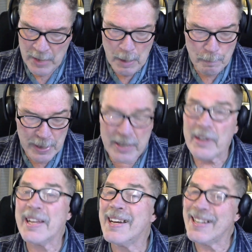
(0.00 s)
Better
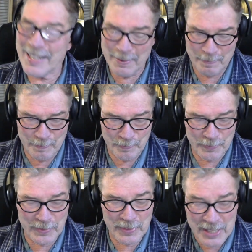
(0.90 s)
yet,
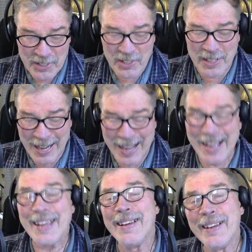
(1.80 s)
this
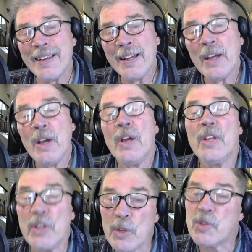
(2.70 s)
guy
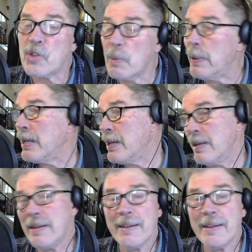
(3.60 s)
used to be